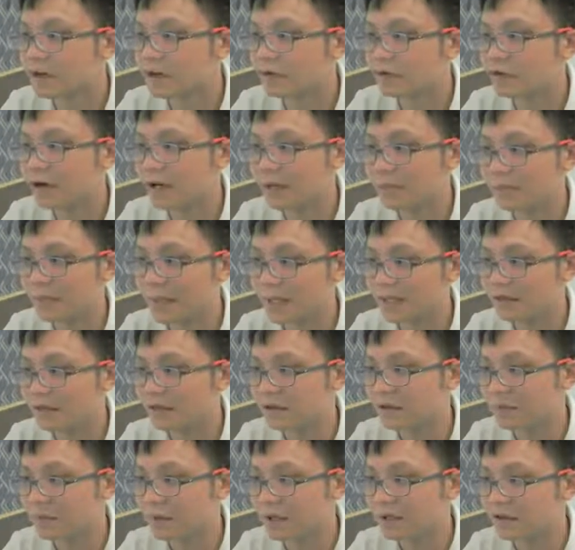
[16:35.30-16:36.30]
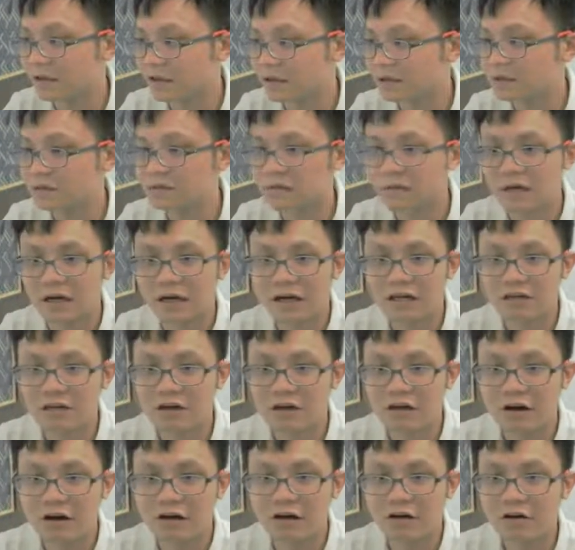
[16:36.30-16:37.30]
what metal? Because I
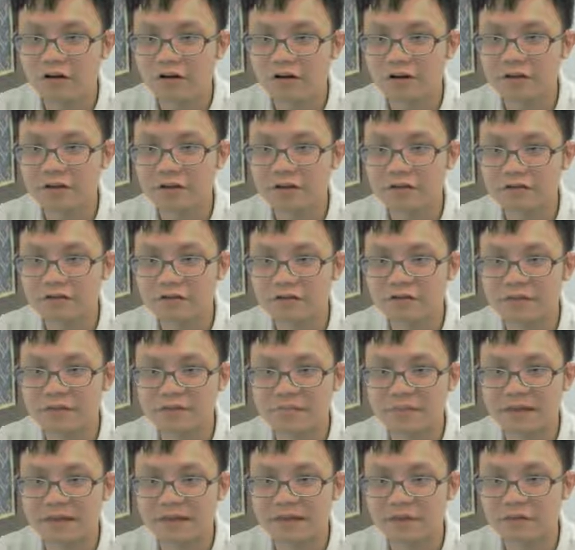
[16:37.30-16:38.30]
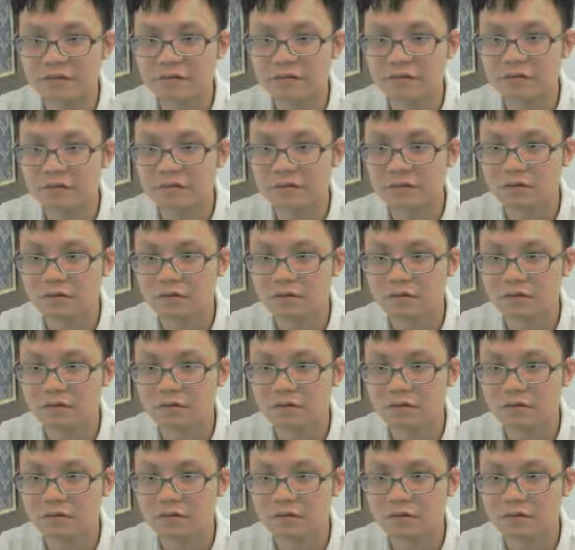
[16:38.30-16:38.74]
thought all here also is metal.